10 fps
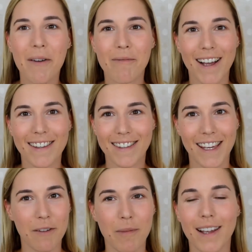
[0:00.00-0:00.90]
my
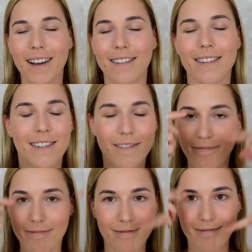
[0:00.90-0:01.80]
skin because
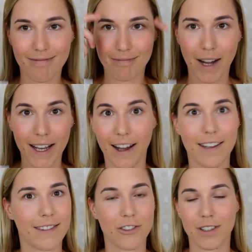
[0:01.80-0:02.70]
my
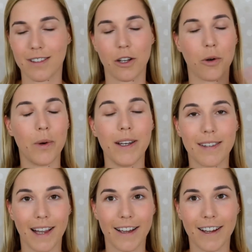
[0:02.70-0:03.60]
eyes just
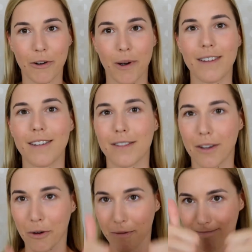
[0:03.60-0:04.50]
crease like crazy,
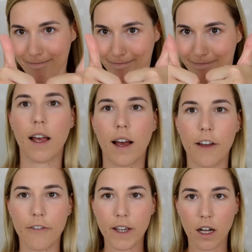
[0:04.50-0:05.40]
so
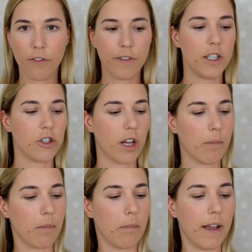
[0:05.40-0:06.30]
I think I'll finish
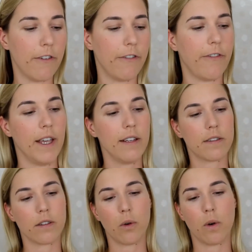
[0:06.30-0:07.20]
up my face,
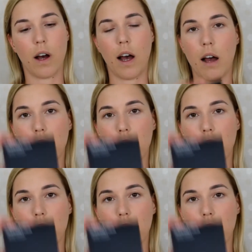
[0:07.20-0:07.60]
so I